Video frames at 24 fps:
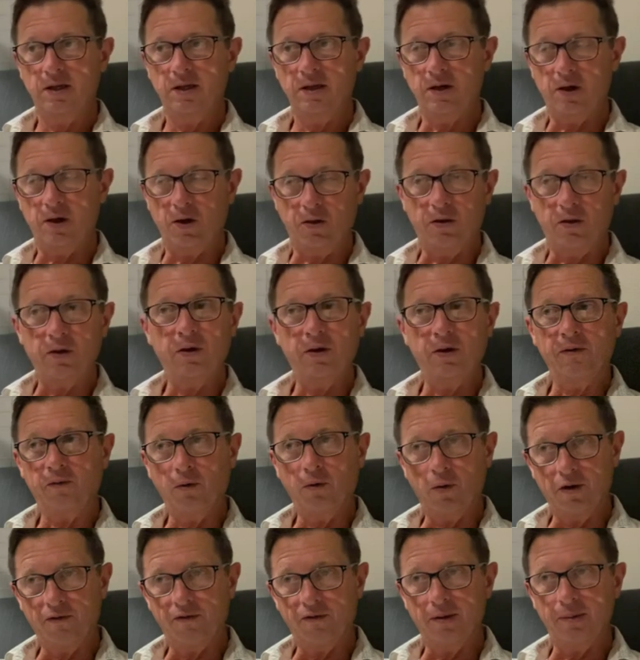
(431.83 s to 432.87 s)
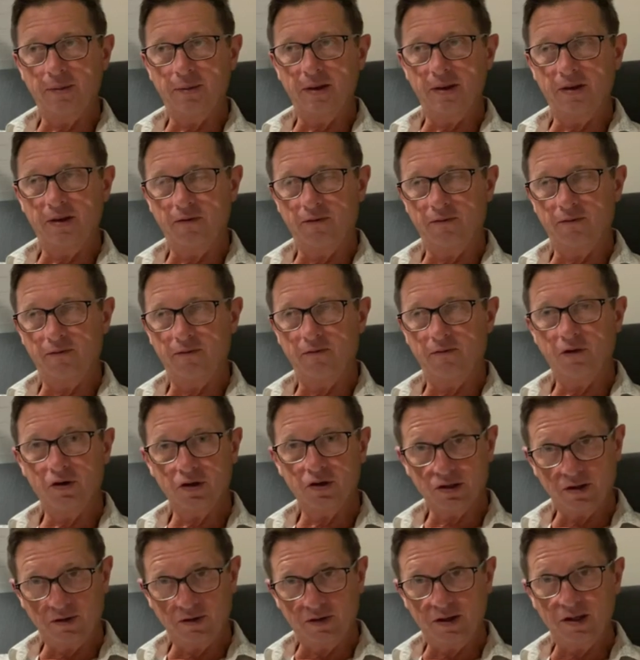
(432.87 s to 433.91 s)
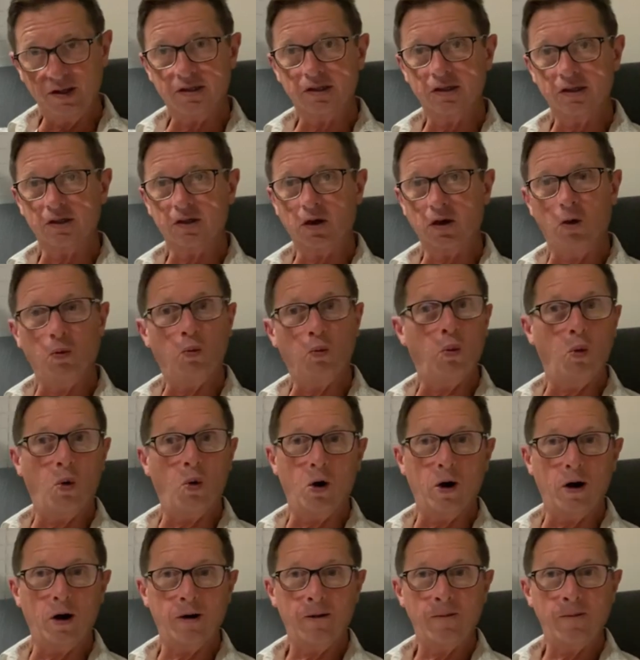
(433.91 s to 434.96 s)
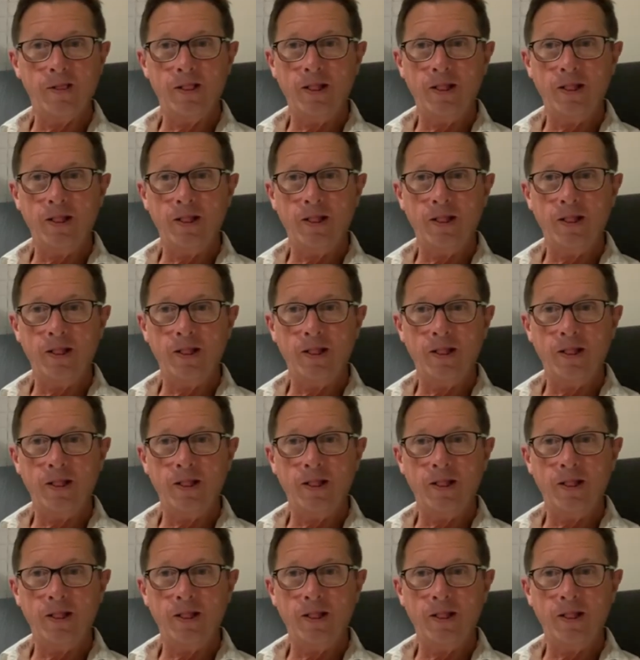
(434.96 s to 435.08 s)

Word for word: There are 34 of them, and the first of these is called war.